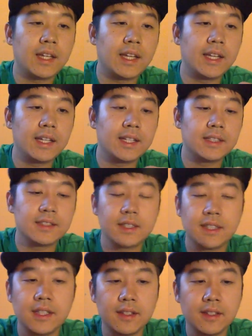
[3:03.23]
And
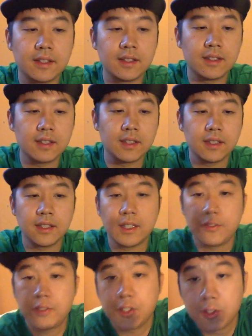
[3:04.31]

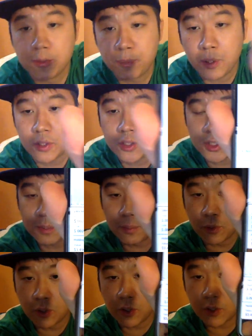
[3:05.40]
if you purchase
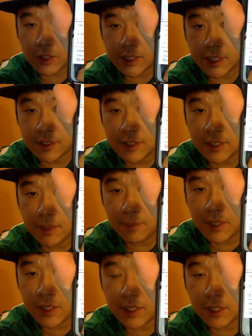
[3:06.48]
more or sell some,
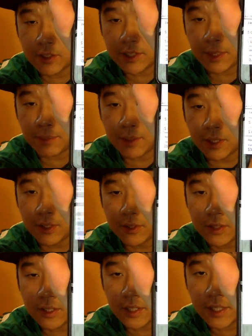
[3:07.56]
you can go down below,
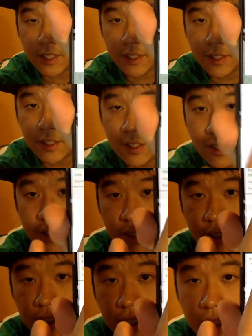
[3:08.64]
click here,
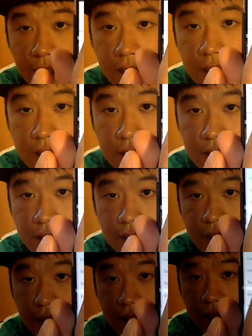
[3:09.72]
and
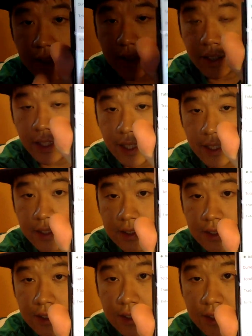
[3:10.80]

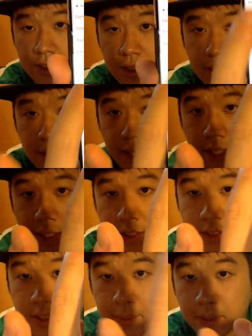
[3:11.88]
edit. Click
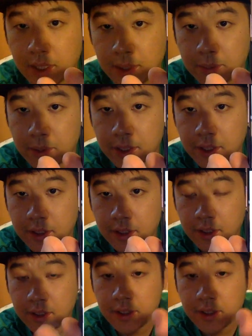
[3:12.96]
edit up top right here,